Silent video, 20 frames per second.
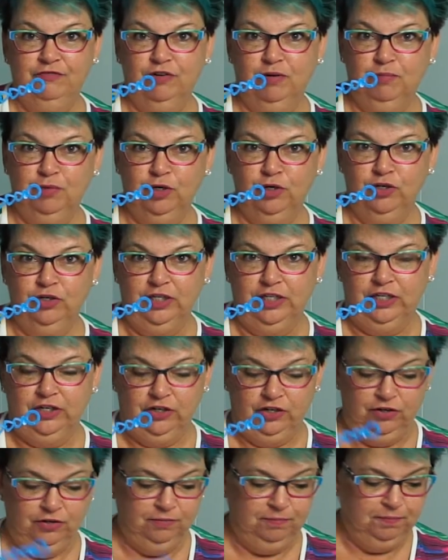from
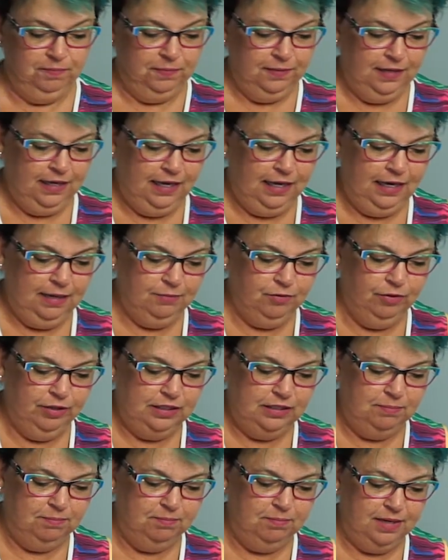earlier, and I'm
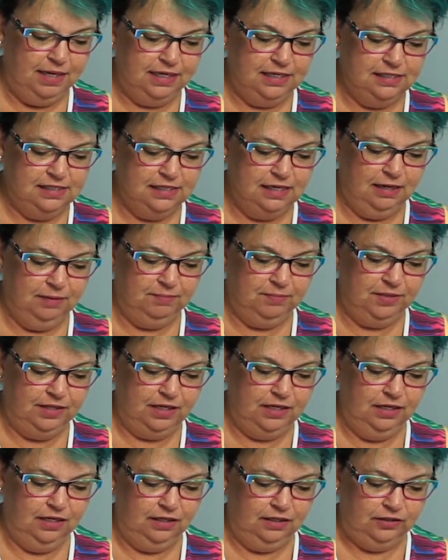going to mix up
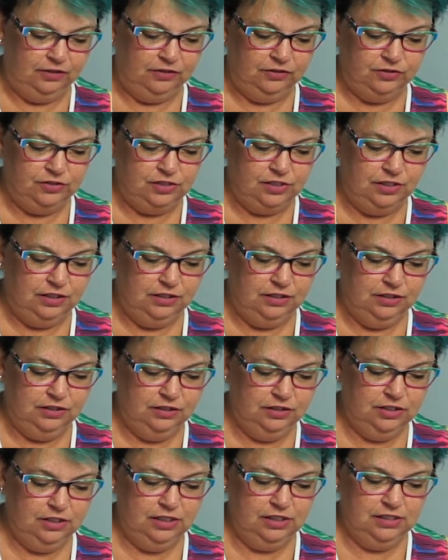the colors
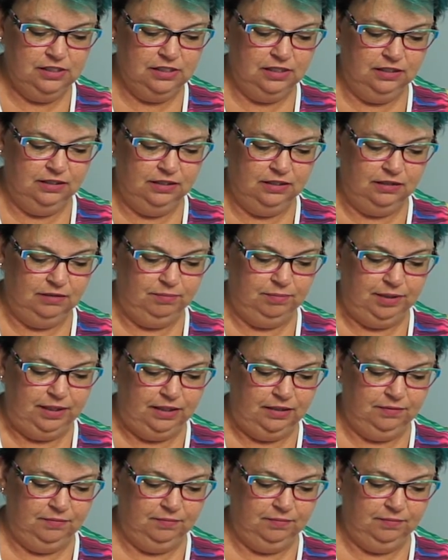just a little bit.